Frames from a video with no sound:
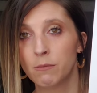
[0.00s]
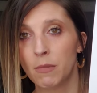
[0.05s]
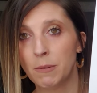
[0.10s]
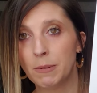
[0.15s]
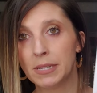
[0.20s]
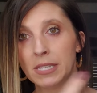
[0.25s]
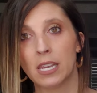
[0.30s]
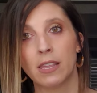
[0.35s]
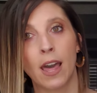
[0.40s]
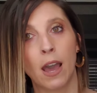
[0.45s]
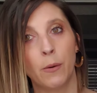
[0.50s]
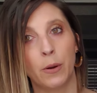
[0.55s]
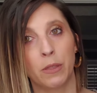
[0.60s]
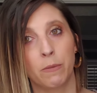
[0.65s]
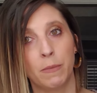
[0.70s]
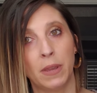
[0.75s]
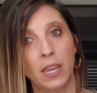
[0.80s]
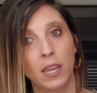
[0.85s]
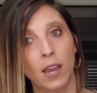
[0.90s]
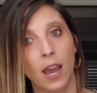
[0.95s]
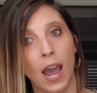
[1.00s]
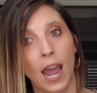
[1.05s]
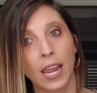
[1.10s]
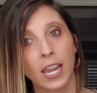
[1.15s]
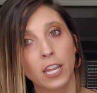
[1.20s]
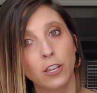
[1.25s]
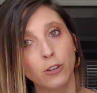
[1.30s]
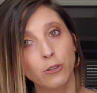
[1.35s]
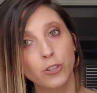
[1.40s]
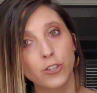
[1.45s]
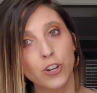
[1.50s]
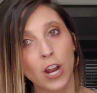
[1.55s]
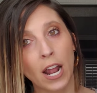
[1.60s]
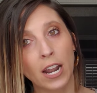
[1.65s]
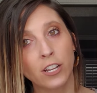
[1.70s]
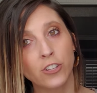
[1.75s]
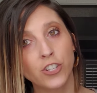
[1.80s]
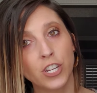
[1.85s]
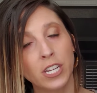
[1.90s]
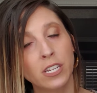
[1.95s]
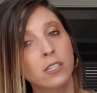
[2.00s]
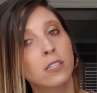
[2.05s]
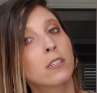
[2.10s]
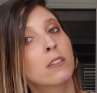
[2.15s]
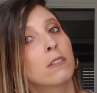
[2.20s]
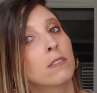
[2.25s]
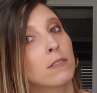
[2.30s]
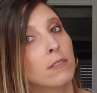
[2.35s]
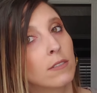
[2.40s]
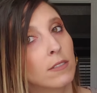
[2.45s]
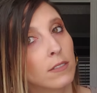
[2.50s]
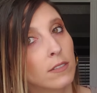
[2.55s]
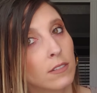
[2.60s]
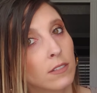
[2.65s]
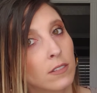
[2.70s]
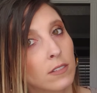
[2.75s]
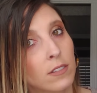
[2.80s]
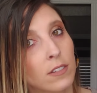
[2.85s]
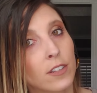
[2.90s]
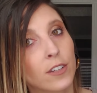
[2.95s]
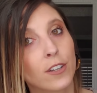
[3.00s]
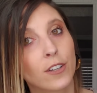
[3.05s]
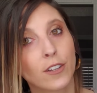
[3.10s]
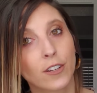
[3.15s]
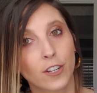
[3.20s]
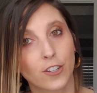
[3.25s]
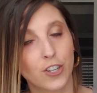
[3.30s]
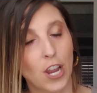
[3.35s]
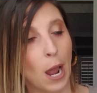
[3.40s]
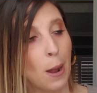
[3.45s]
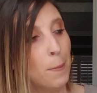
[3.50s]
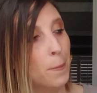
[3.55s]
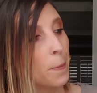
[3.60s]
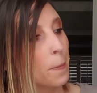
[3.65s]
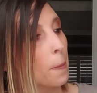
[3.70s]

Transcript: Maybe say that with me. I can use strategies. Good job.